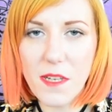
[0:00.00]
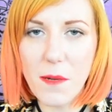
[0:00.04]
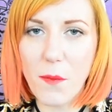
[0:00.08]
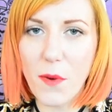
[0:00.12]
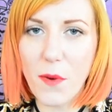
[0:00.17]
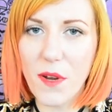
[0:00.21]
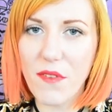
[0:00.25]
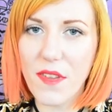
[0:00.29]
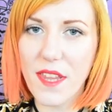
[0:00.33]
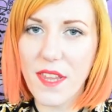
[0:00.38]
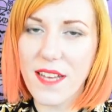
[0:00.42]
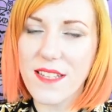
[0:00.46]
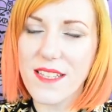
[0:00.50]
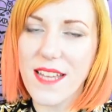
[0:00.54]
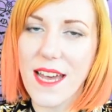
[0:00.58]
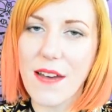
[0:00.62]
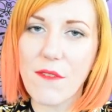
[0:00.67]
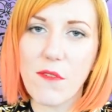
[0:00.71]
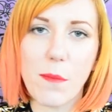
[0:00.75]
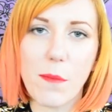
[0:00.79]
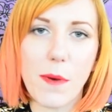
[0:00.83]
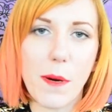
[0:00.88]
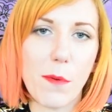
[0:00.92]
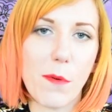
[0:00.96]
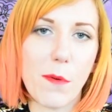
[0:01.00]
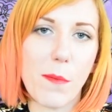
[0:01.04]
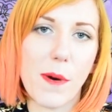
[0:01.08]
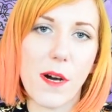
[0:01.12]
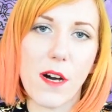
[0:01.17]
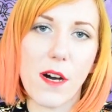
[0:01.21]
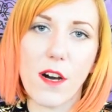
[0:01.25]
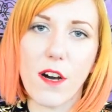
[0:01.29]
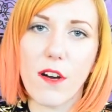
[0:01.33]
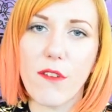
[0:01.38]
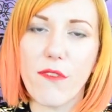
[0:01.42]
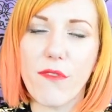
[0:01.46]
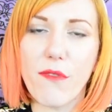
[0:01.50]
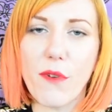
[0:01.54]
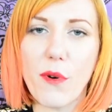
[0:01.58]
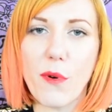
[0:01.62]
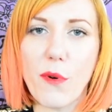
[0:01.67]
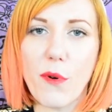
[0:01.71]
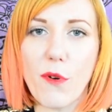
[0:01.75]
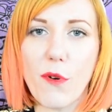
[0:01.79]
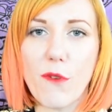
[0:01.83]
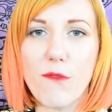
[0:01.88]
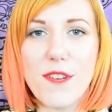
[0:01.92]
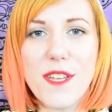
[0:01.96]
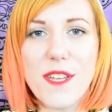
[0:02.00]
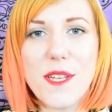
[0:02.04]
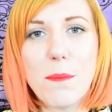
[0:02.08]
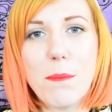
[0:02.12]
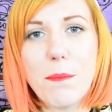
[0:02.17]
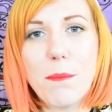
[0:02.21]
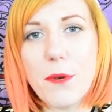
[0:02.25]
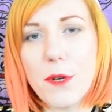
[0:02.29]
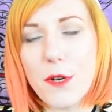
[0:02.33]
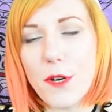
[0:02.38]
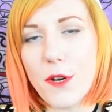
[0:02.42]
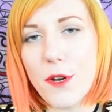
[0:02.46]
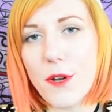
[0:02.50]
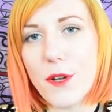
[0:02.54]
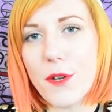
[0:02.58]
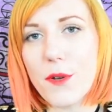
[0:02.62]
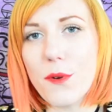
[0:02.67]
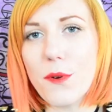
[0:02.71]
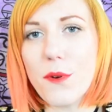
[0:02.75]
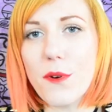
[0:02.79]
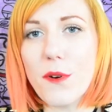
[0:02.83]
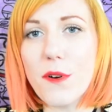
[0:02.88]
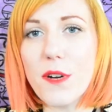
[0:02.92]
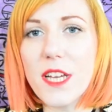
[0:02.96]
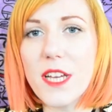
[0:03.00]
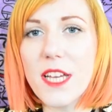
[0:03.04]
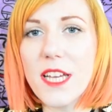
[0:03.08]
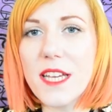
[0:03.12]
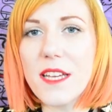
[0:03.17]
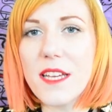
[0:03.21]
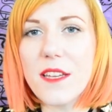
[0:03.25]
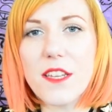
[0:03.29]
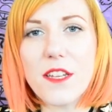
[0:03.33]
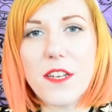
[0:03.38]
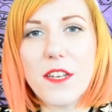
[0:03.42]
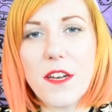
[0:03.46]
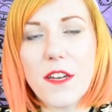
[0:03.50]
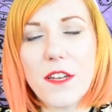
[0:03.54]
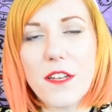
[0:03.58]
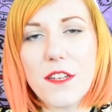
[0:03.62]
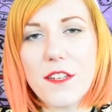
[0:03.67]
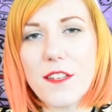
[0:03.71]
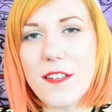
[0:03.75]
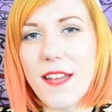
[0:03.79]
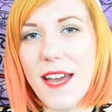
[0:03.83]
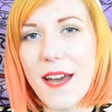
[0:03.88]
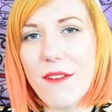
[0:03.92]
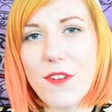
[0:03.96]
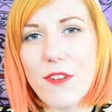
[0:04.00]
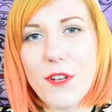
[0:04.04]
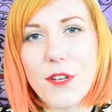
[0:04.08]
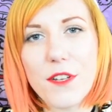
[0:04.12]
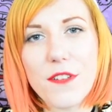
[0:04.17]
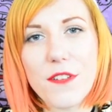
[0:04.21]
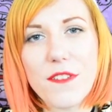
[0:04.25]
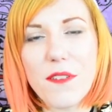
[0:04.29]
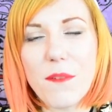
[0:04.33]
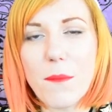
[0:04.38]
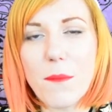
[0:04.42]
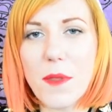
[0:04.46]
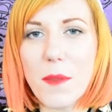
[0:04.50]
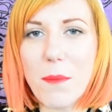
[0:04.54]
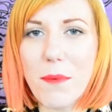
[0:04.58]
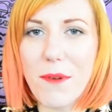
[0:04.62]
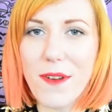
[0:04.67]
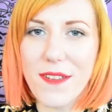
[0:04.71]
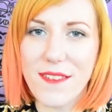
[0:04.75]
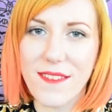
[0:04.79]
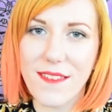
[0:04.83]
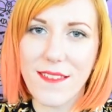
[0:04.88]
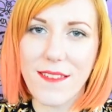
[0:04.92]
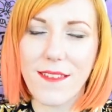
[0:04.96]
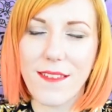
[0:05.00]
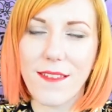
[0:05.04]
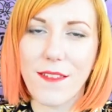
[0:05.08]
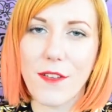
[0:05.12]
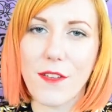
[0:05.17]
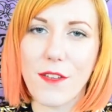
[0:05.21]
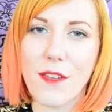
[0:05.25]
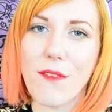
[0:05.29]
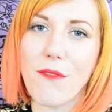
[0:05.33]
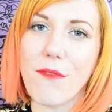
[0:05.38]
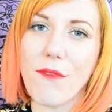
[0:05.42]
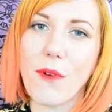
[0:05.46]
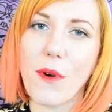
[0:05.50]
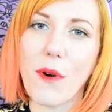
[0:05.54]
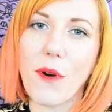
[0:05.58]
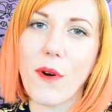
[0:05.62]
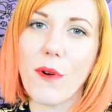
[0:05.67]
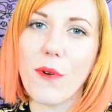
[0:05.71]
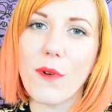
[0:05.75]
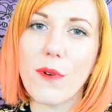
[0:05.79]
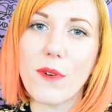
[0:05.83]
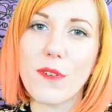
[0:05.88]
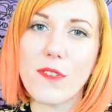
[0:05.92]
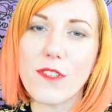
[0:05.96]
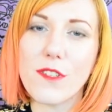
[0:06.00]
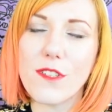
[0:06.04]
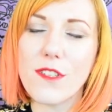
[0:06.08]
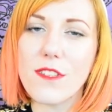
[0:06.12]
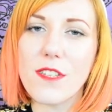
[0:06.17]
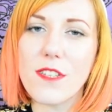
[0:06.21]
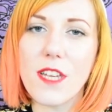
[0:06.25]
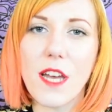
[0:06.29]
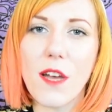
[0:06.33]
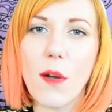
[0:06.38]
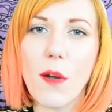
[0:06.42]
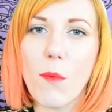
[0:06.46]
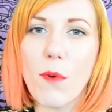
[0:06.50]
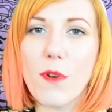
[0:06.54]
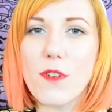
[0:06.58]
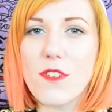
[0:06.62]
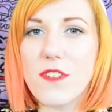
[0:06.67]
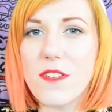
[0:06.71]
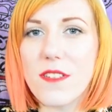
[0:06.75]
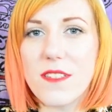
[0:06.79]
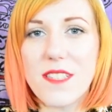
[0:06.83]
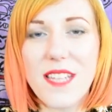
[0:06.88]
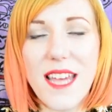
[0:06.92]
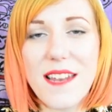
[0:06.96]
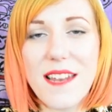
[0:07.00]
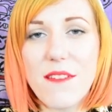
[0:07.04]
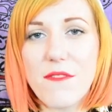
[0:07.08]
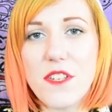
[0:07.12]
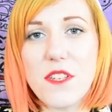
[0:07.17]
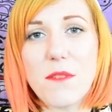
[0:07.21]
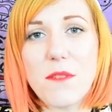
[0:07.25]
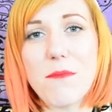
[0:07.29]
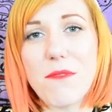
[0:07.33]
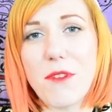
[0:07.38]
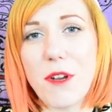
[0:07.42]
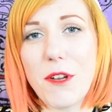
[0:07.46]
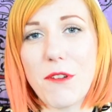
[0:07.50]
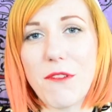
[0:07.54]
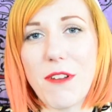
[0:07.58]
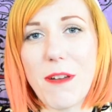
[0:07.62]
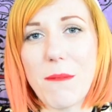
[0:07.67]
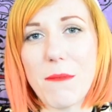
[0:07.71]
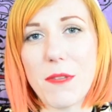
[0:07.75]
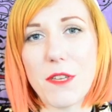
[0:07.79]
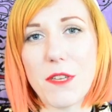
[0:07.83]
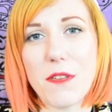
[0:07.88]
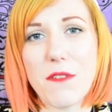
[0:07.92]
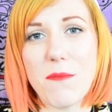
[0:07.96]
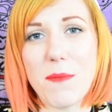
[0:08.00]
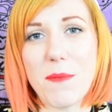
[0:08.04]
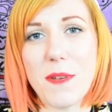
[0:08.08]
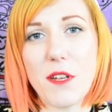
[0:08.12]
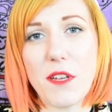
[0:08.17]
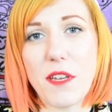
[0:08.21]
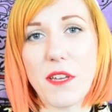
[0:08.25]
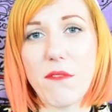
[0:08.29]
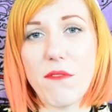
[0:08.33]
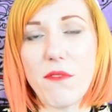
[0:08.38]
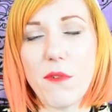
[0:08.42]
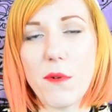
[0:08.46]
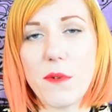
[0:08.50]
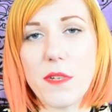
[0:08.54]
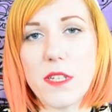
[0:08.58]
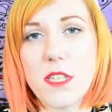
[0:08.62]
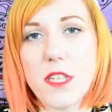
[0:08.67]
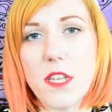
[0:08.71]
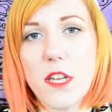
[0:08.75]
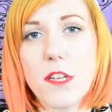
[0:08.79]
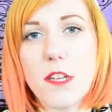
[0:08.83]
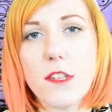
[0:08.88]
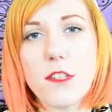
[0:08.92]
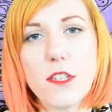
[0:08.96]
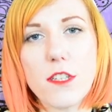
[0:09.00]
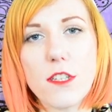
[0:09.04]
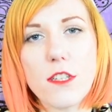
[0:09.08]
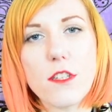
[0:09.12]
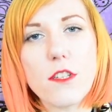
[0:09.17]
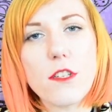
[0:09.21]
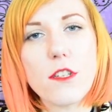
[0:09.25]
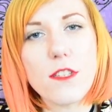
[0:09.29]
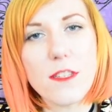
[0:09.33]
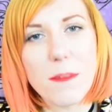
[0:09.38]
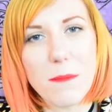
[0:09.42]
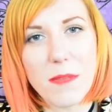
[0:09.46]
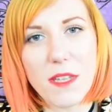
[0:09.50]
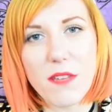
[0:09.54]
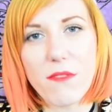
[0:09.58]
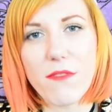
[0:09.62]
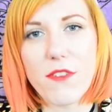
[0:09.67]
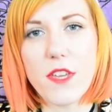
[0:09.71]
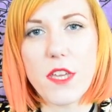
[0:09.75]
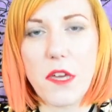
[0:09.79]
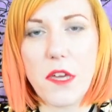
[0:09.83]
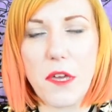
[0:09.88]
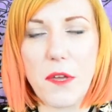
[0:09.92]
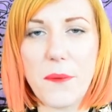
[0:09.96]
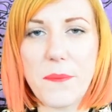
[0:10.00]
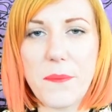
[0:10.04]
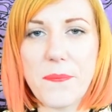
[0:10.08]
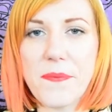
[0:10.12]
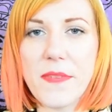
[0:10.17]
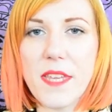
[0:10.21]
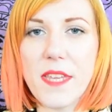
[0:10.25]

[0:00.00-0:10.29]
whether that's have a bubble bath or read a book or, you know, have a look at some of the presents that you've got or just watch a television program that you've been looking forward to. Just do something for you.